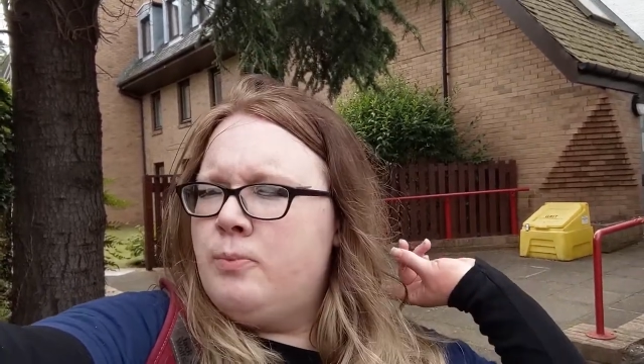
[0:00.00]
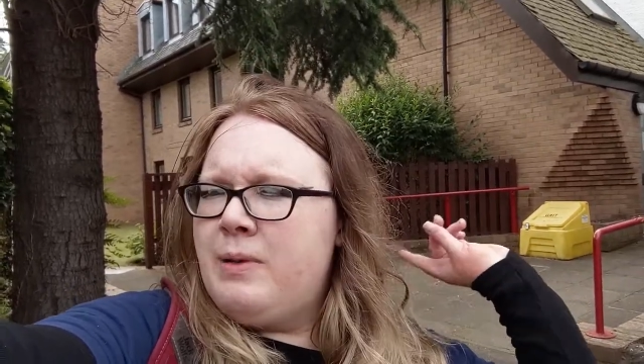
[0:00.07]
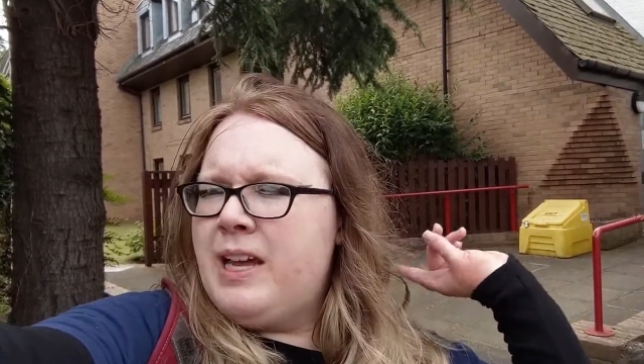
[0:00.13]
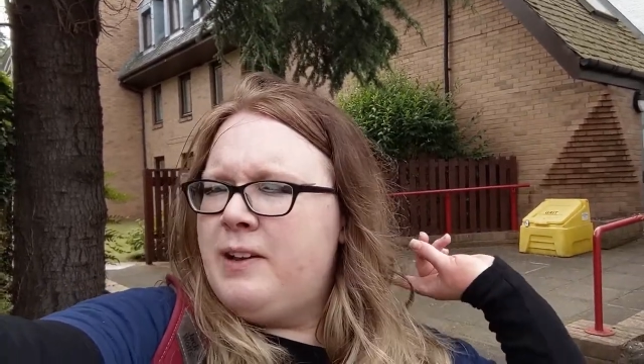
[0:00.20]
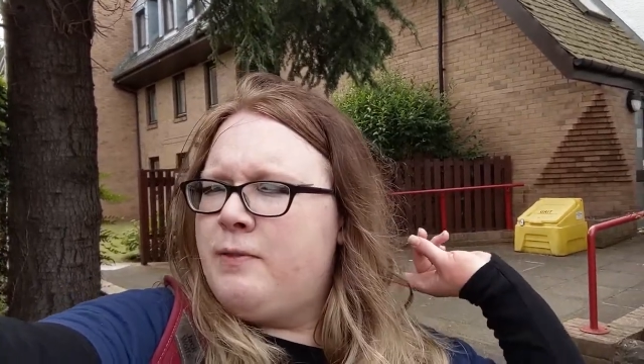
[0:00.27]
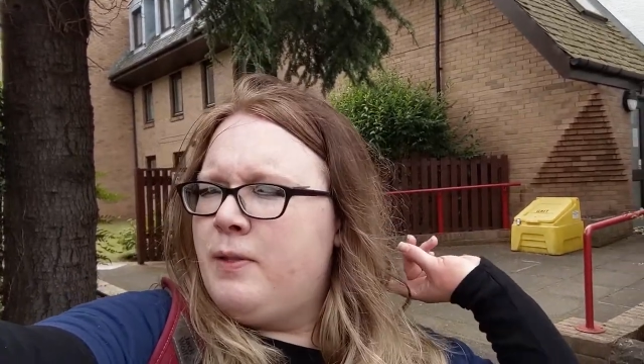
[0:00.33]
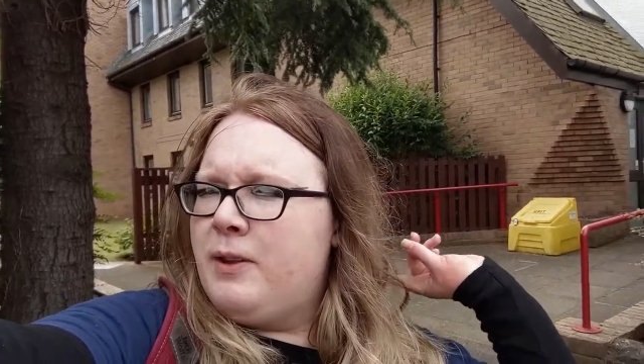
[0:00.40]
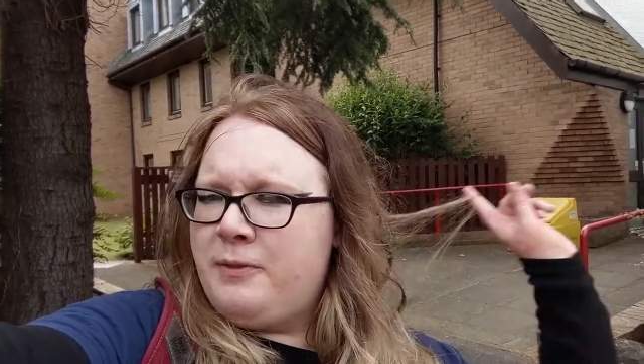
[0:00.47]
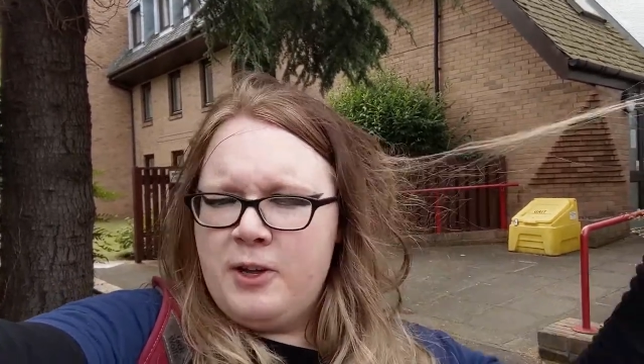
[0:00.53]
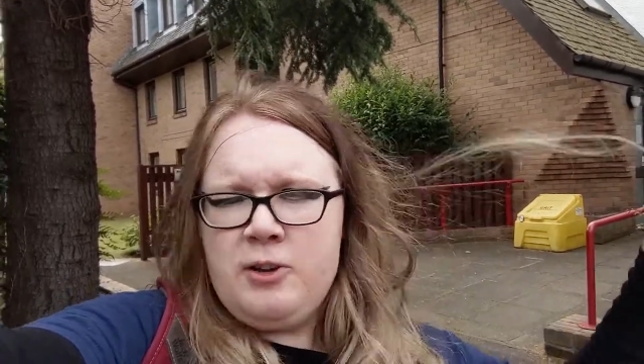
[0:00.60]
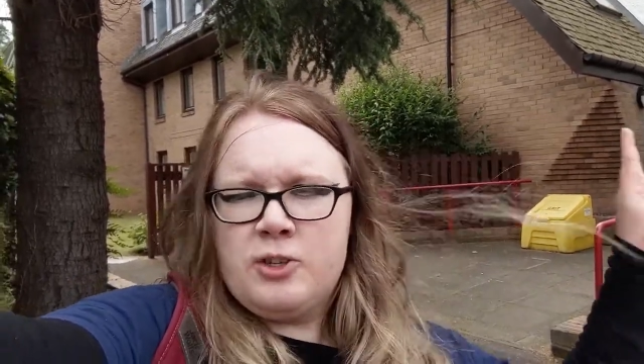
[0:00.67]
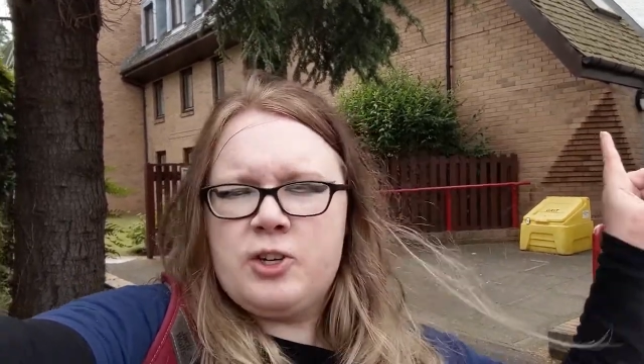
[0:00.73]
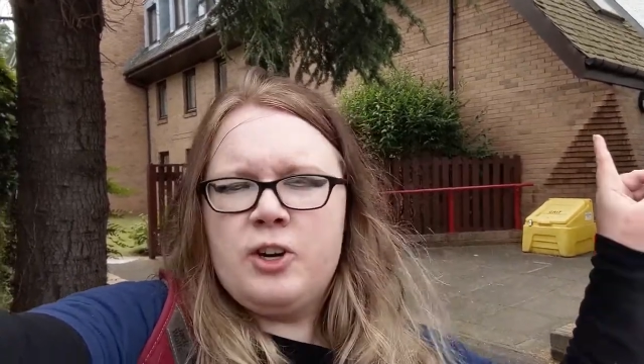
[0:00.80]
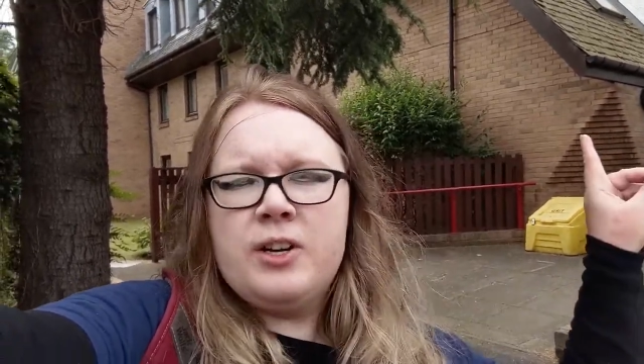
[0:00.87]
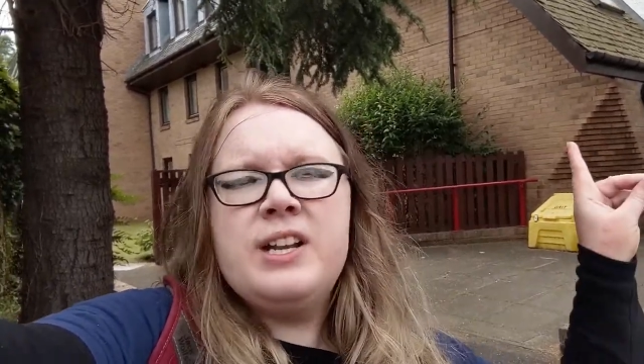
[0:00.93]
me from the
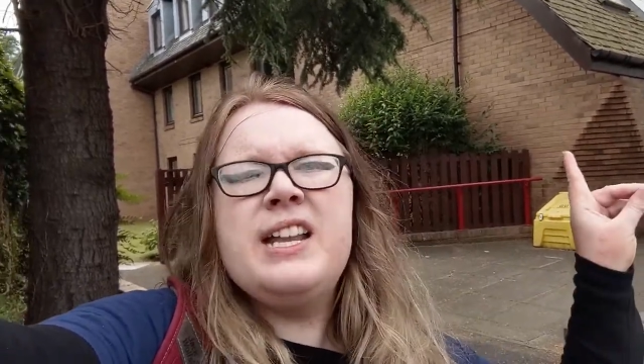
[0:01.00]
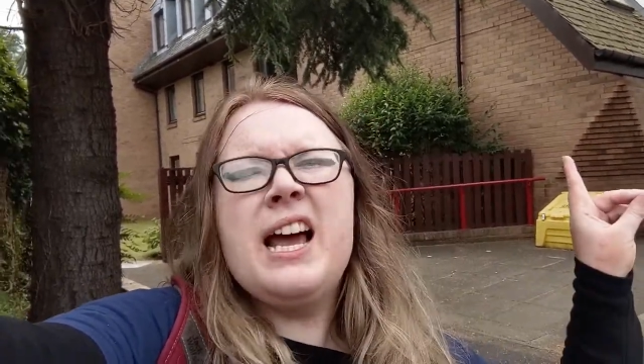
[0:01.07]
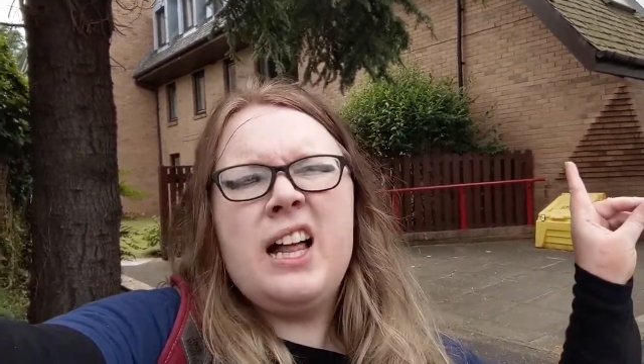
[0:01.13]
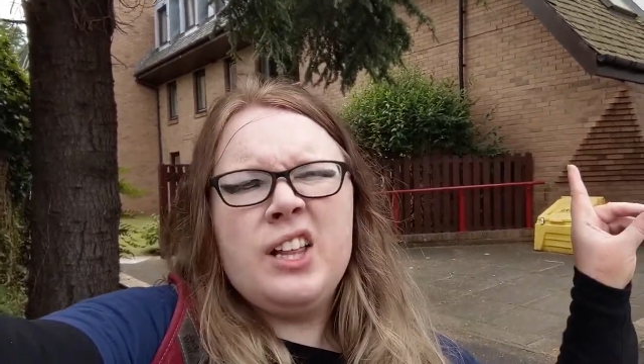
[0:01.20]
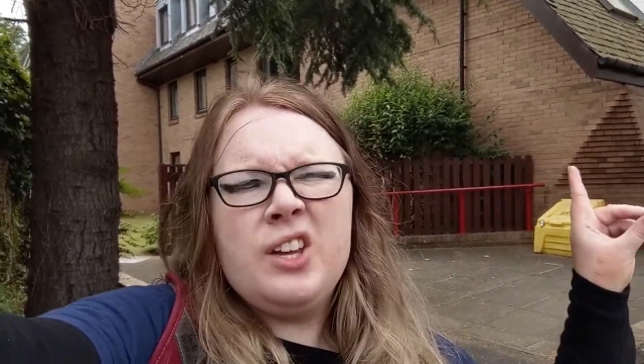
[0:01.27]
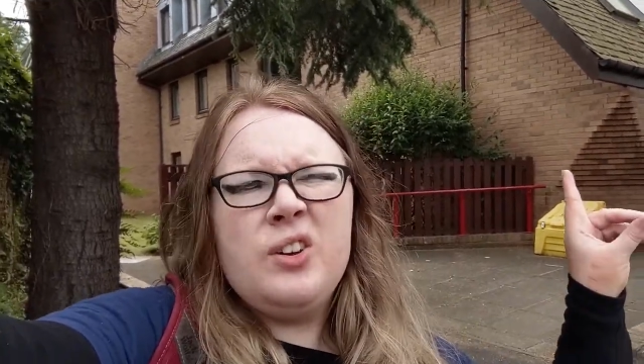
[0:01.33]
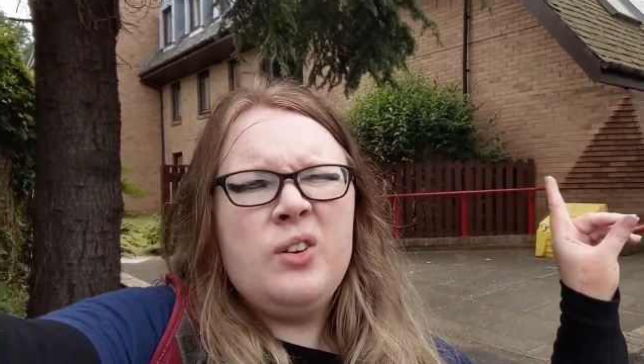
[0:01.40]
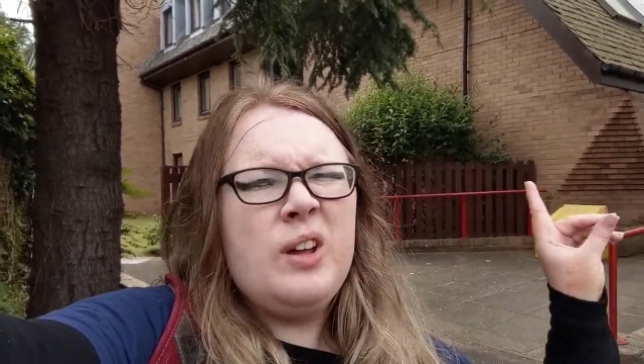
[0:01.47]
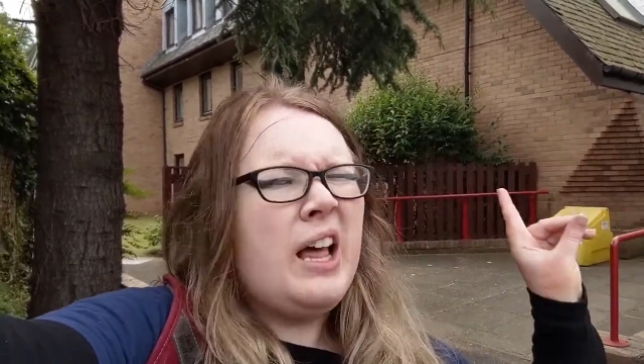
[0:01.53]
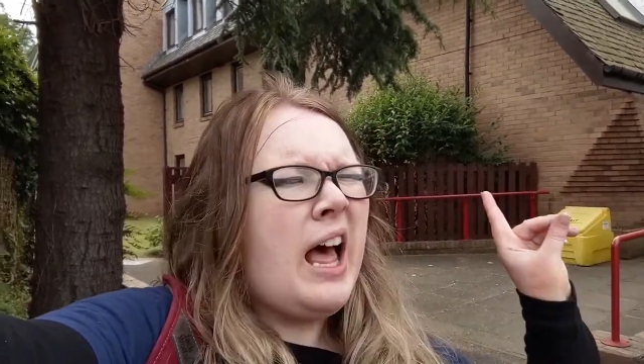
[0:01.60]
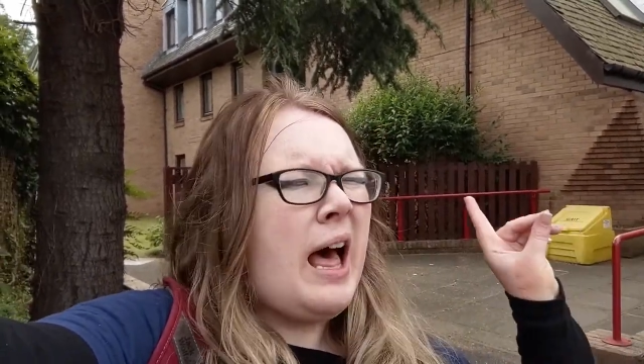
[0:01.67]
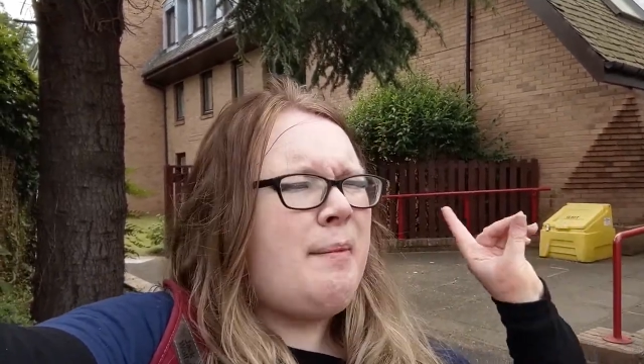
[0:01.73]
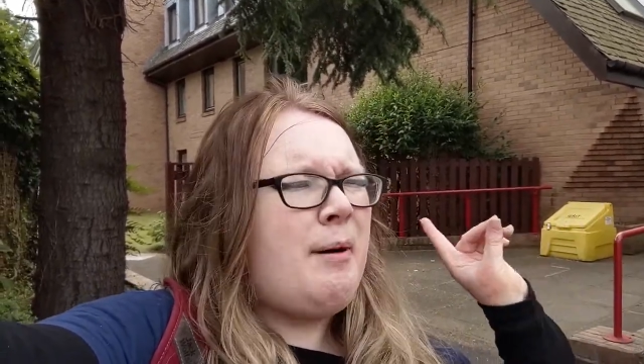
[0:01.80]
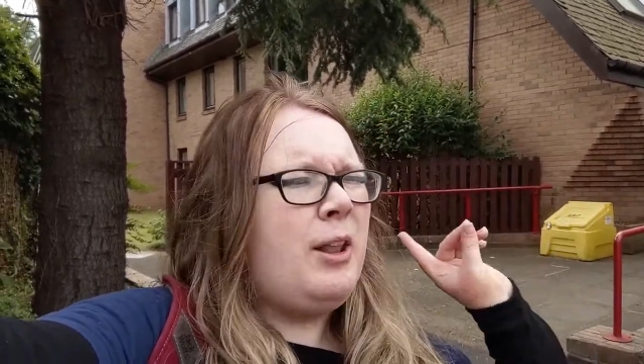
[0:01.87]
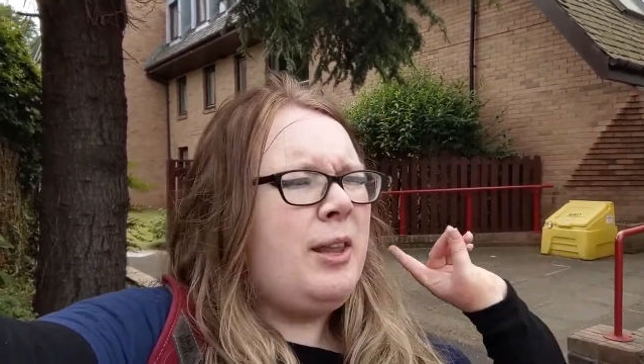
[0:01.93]
future to tell you
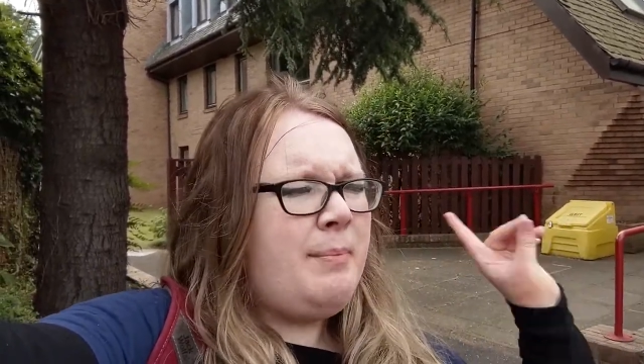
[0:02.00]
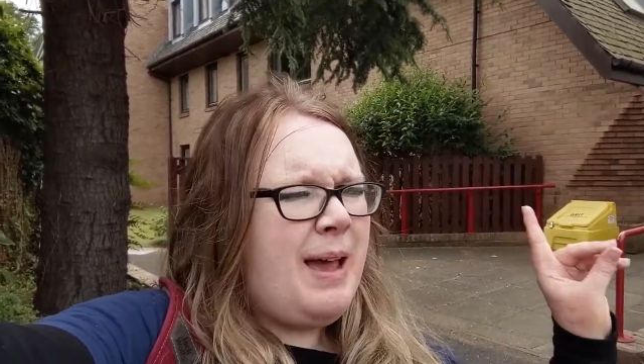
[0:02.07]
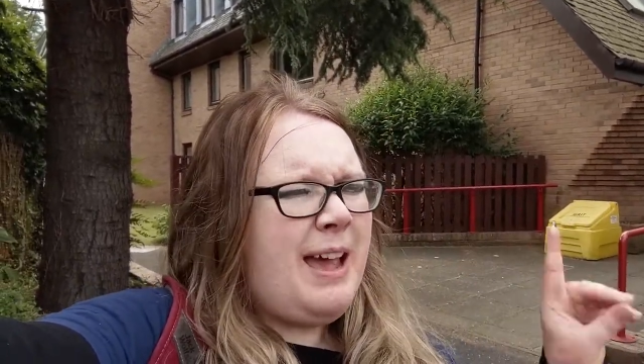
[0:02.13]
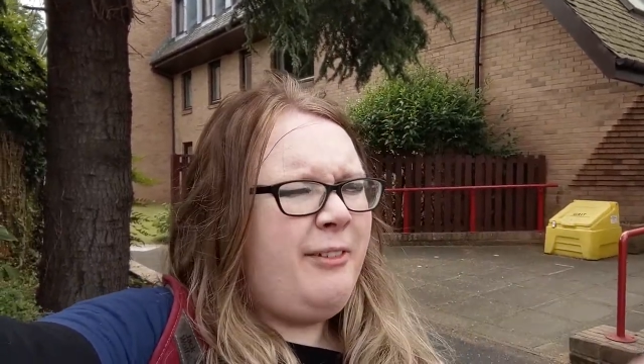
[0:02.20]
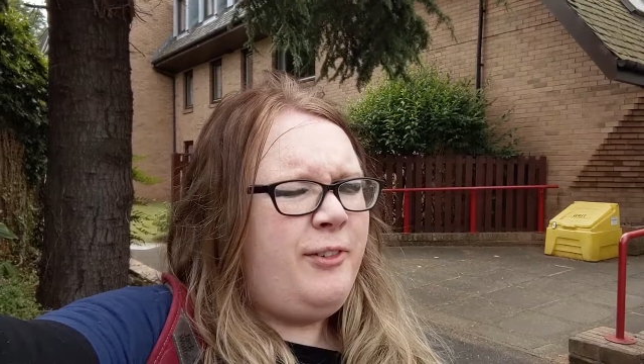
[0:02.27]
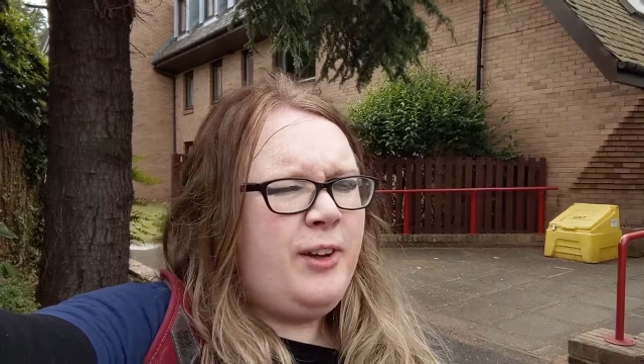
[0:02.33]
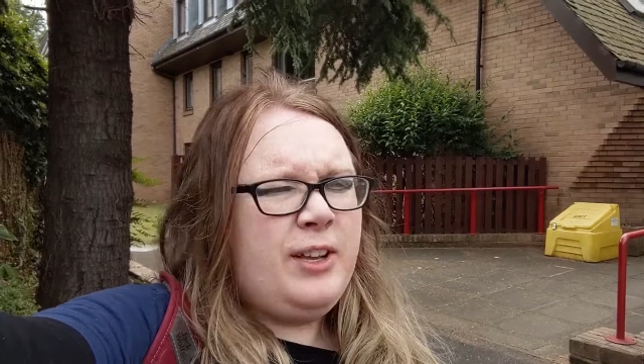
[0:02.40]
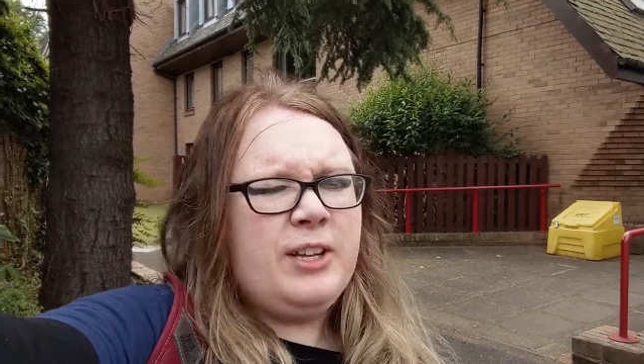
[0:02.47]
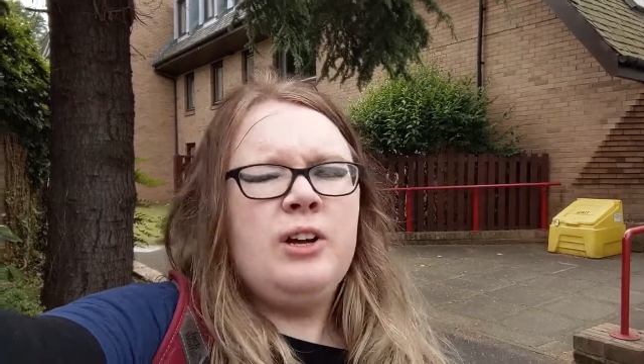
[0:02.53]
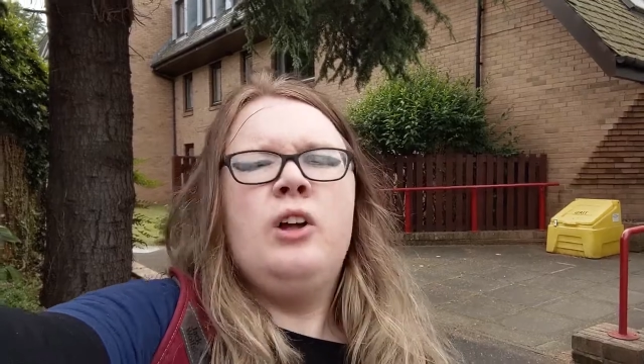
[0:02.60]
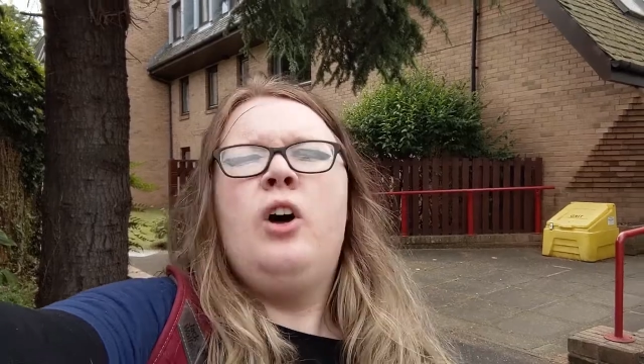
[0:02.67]
about the method